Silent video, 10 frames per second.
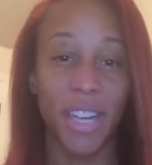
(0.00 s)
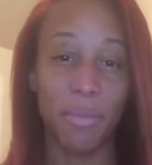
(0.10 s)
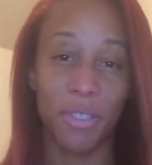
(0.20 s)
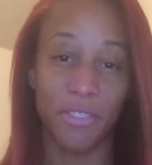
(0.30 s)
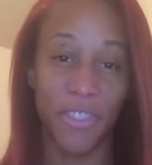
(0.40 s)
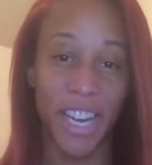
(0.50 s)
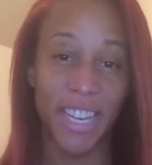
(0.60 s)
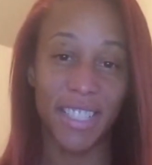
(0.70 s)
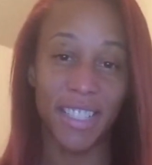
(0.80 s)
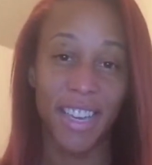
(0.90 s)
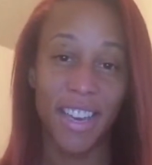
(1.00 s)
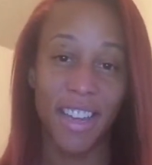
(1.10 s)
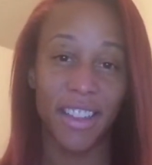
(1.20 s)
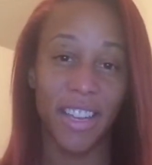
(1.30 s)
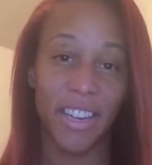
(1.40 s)
types of fats.
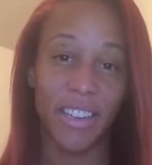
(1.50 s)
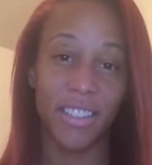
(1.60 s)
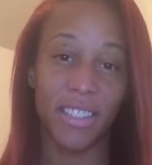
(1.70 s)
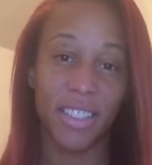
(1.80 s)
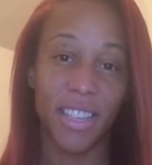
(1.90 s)
There's